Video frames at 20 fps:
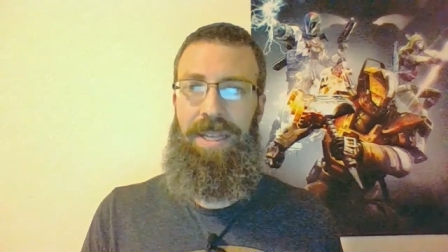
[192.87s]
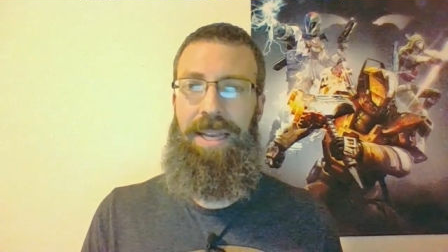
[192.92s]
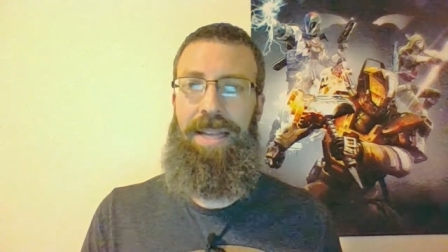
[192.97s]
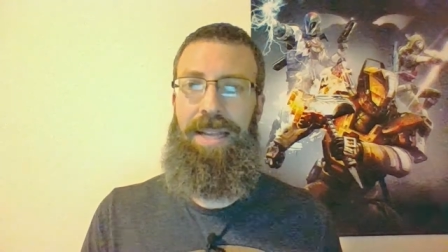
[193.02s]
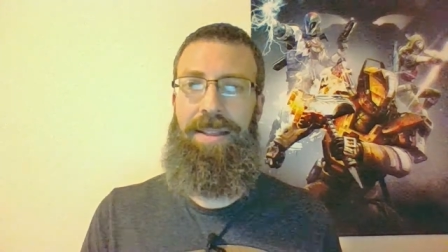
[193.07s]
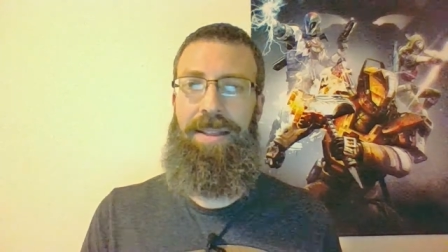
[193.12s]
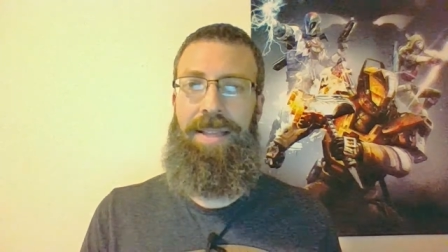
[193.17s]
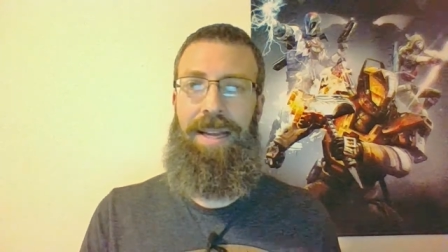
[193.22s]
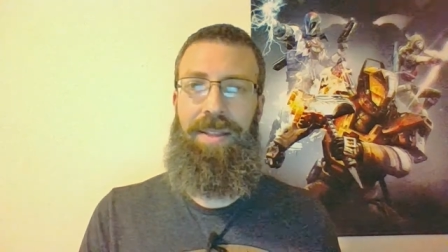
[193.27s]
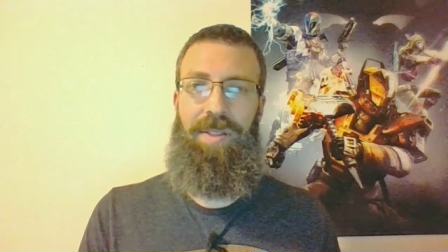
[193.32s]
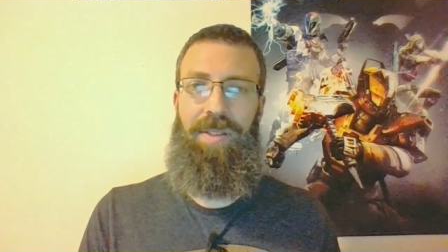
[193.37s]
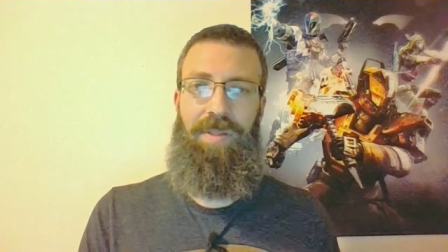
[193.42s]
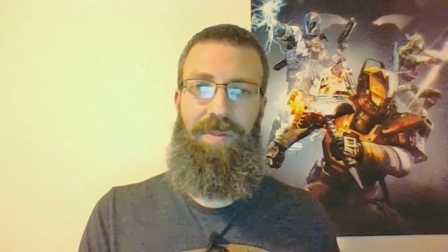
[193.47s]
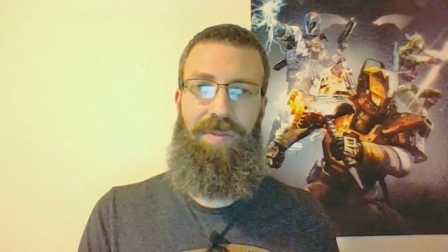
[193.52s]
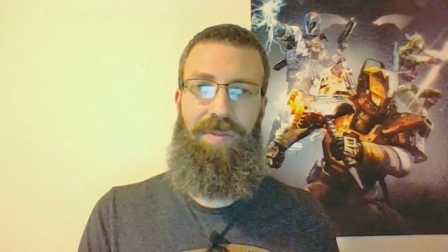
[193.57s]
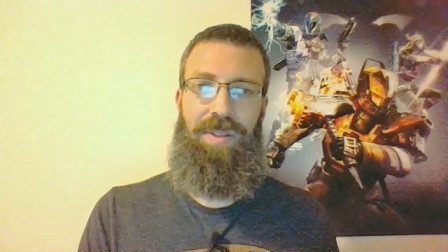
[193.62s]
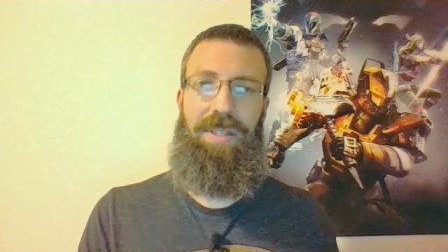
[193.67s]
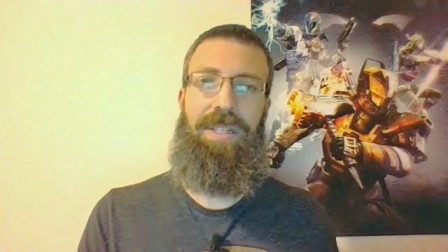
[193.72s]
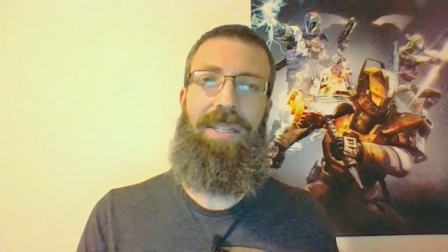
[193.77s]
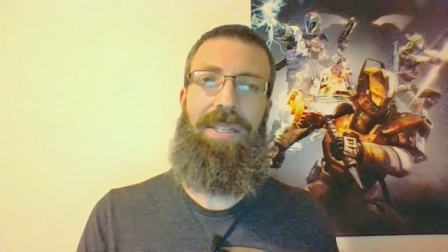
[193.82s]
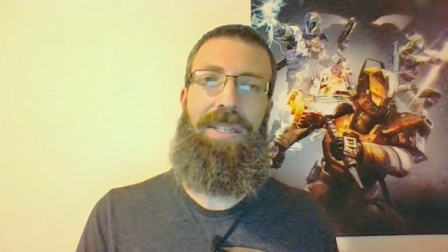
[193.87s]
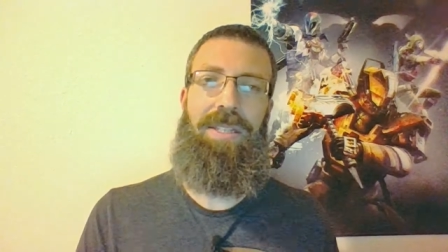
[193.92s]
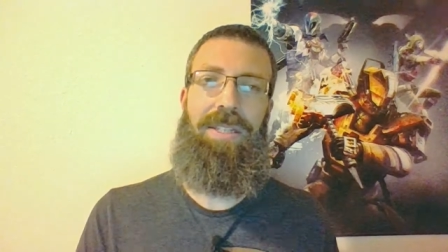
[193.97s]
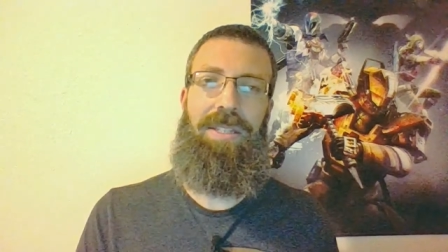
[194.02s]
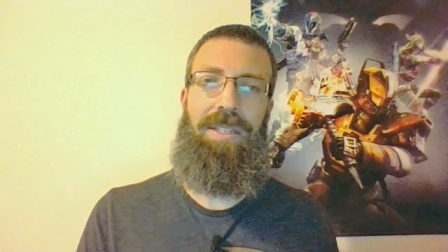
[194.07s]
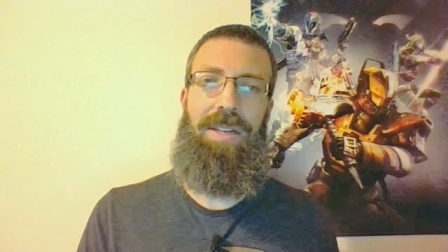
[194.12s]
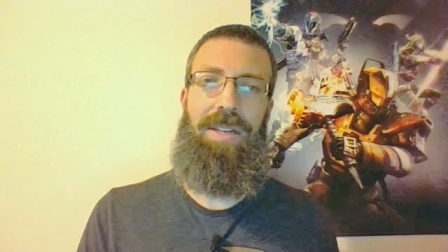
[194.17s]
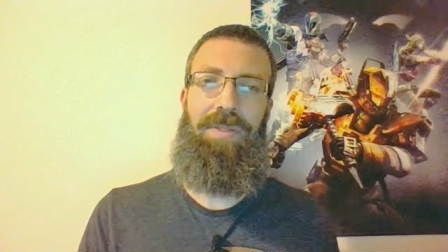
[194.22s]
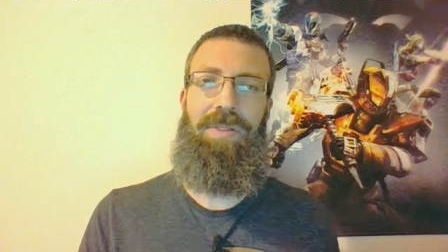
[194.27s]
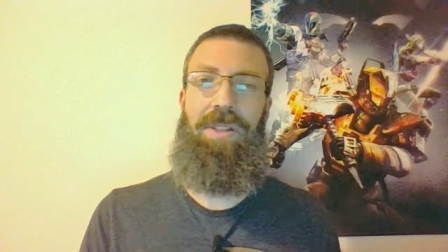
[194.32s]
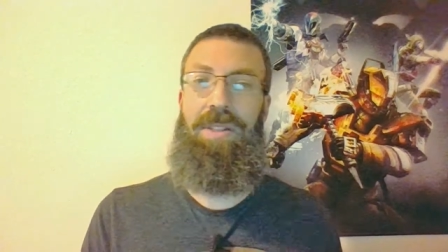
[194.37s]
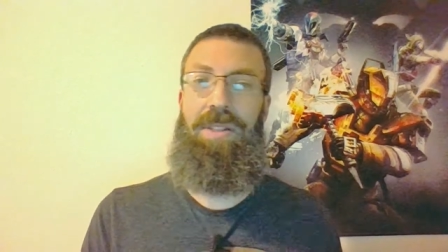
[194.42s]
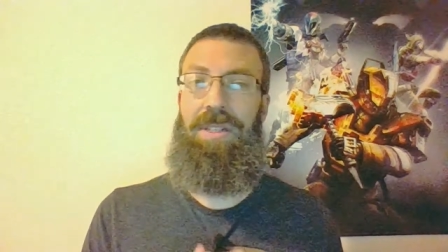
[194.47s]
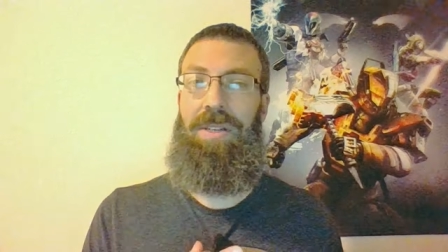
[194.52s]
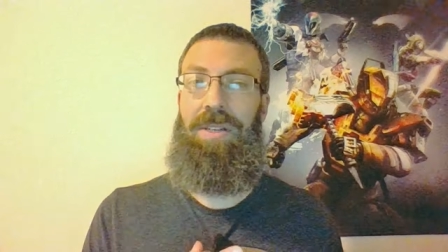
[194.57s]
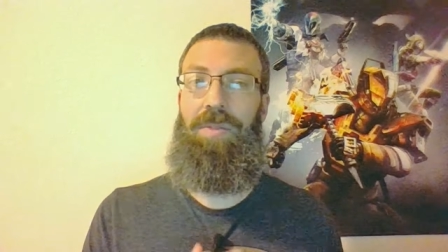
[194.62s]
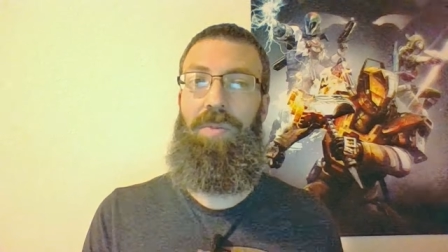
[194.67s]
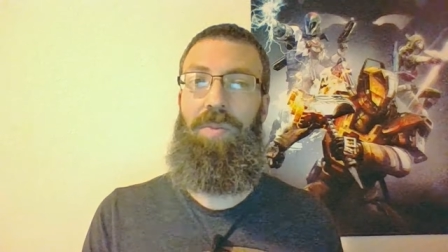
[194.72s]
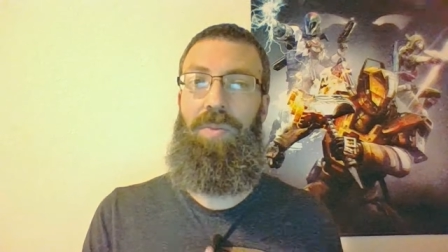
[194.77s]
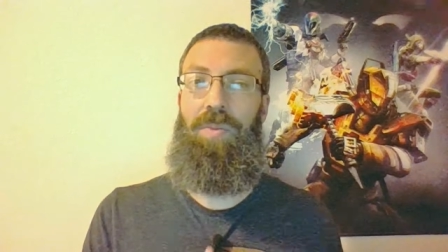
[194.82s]
in that the villain is
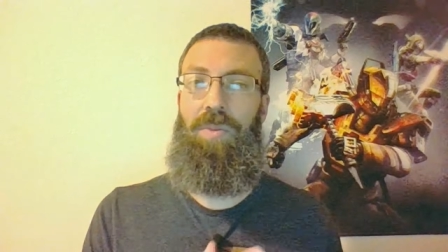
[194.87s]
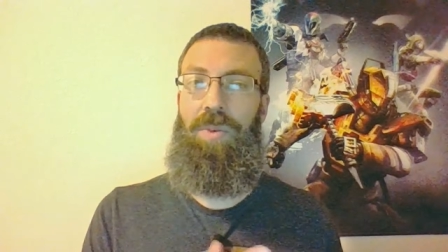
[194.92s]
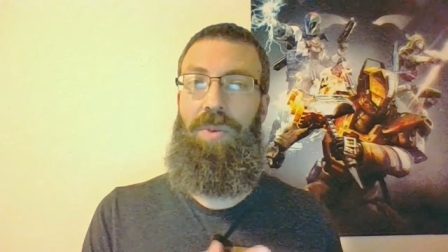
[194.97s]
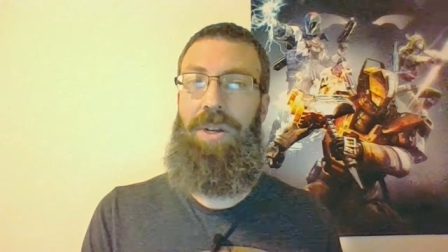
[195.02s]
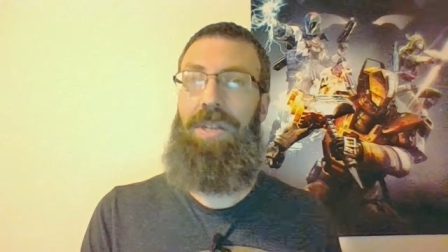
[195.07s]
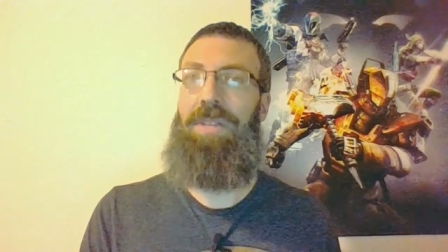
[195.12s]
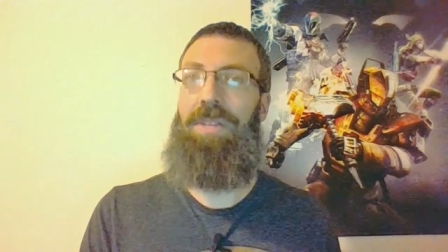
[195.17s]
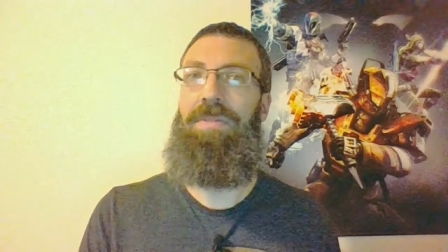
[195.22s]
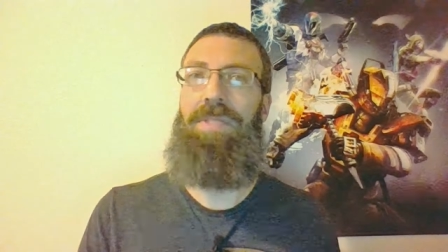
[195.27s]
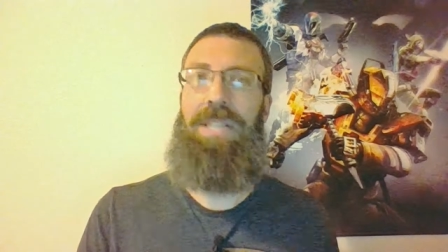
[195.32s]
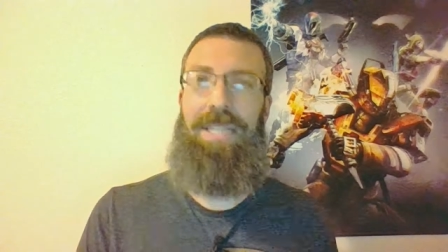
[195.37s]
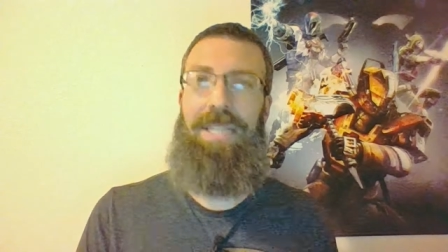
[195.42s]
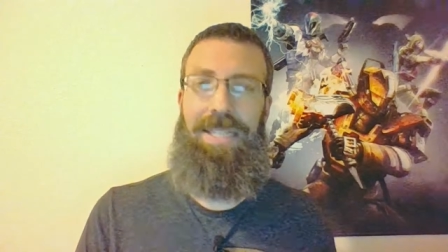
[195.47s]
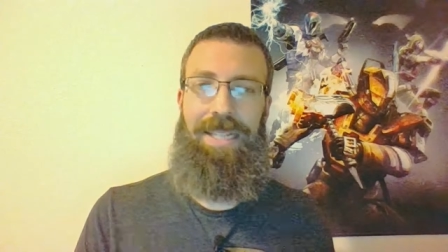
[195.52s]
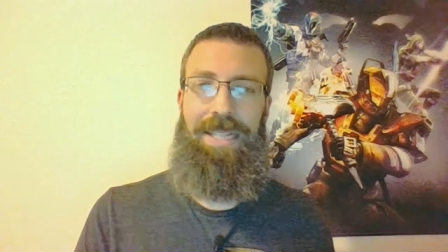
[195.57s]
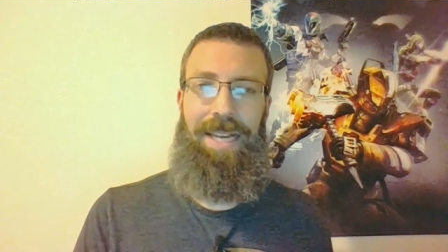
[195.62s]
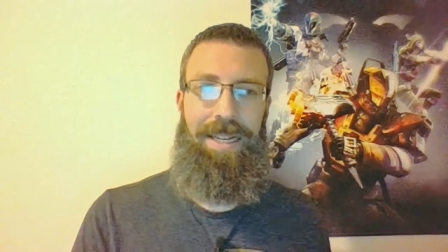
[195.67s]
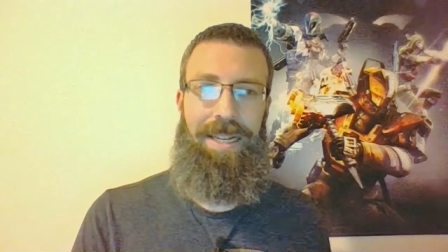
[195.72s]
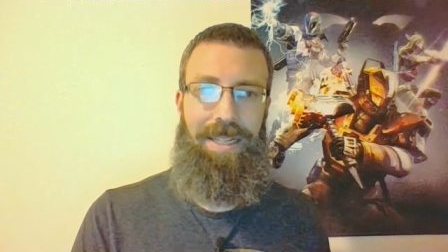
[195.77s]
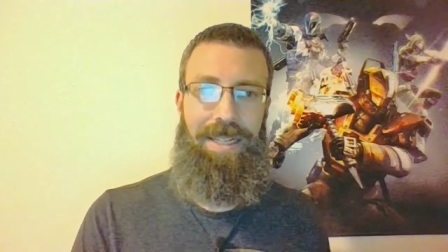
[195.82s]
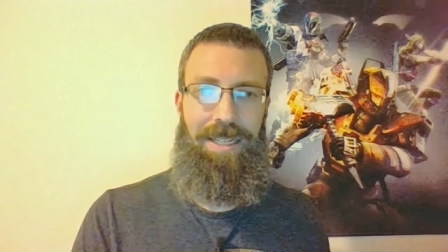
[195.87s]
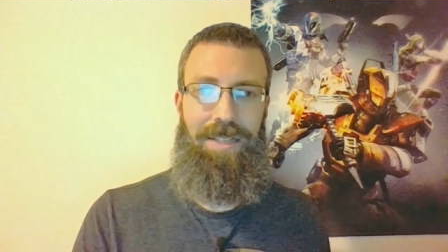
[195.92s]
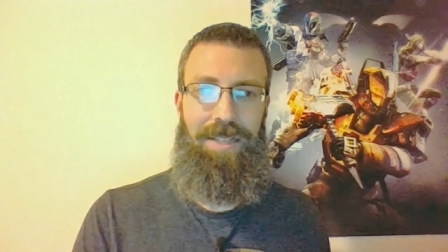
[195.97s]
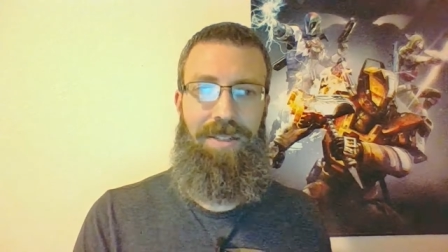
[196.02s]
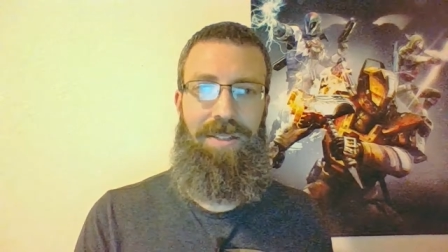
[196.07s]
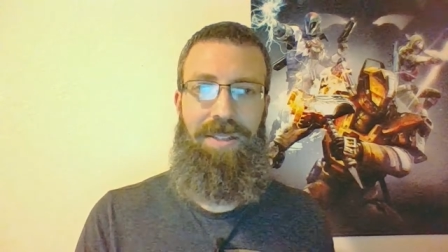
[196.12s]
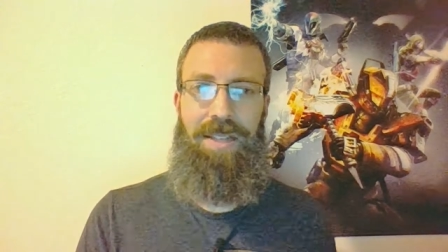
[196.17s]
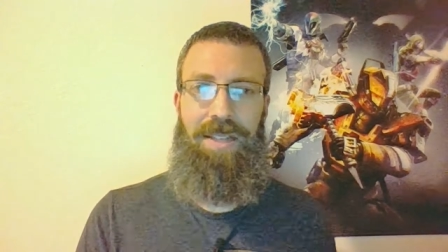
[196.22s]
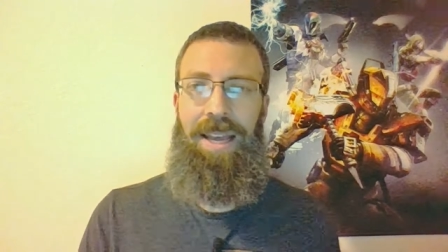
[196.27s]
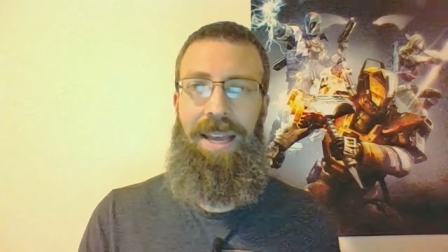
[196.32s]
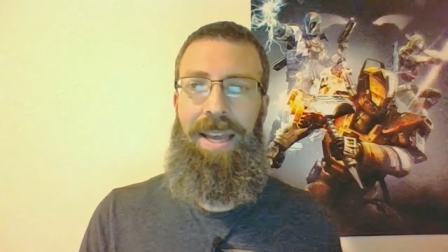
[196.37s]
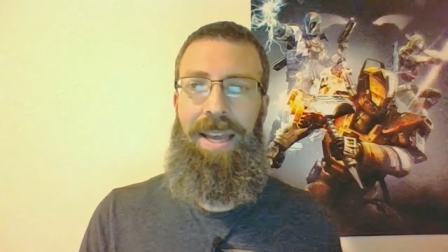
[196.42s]
definitely one of the antagonists